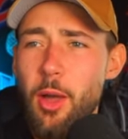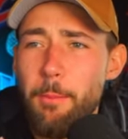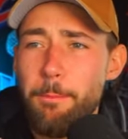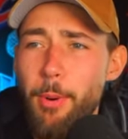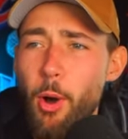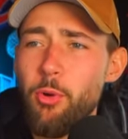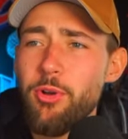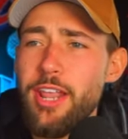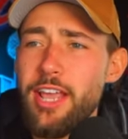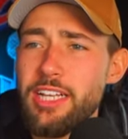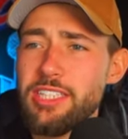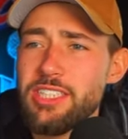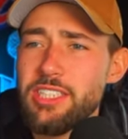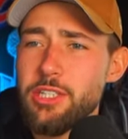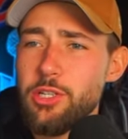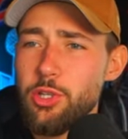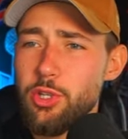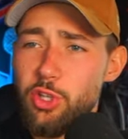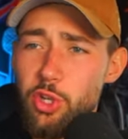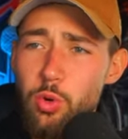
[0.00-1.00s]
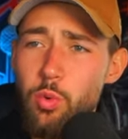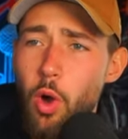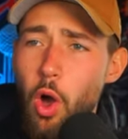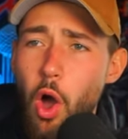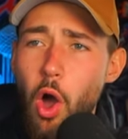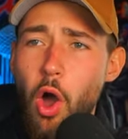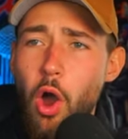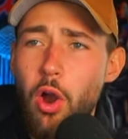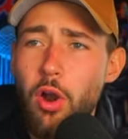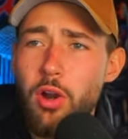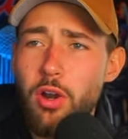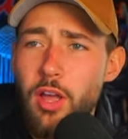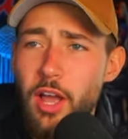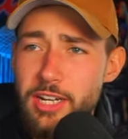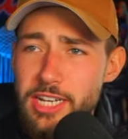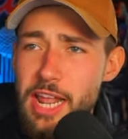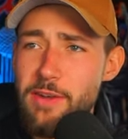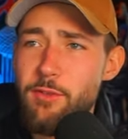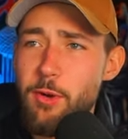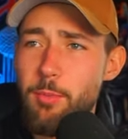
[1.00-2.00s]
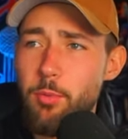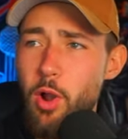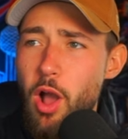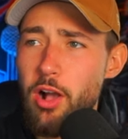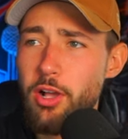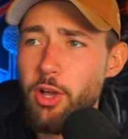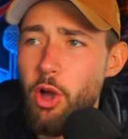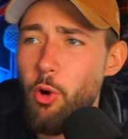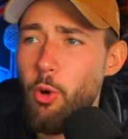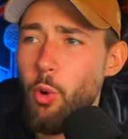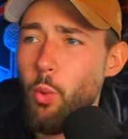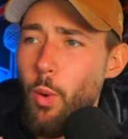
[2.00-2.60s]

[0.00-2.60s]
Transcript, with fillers: Bo Nix, you are a Denver Bronco.